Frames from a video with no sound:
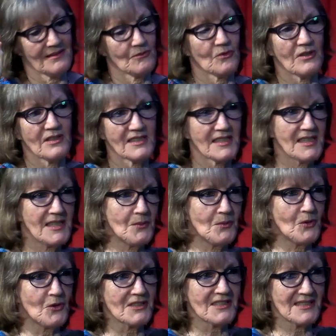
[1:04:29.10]
why is he
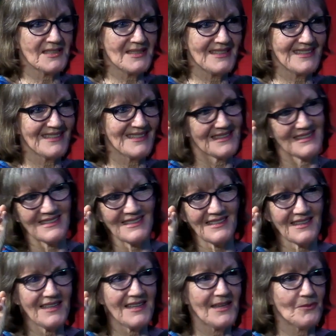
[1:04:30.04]
the boss?
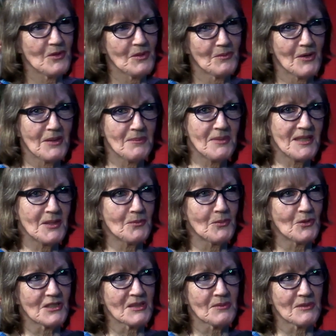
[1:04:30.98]
Yeah, I wouldn't mind being the
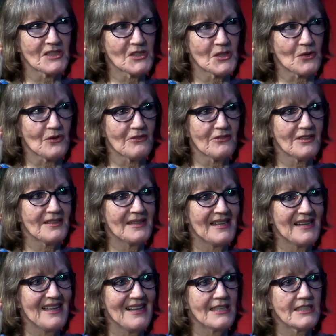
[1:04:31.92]
boss myself.
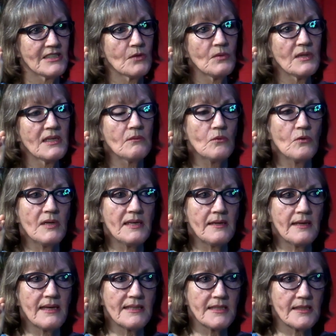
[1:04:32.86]
So we
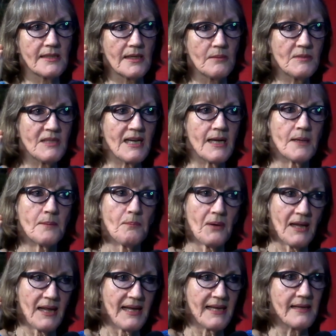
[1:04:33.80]
get to come down
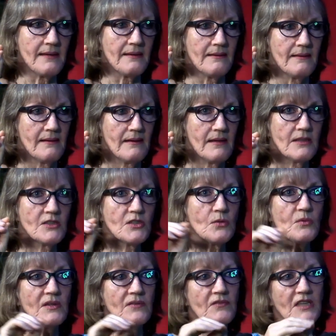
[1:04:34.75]
and play it.
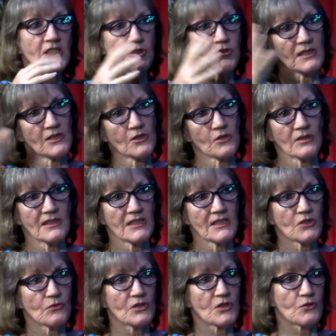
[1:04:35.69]
So we've literally gone
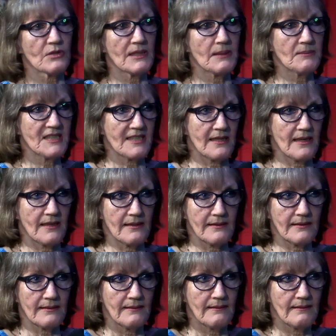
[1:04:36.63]
into a dream
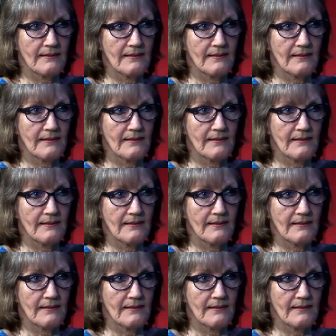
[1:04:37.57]
state,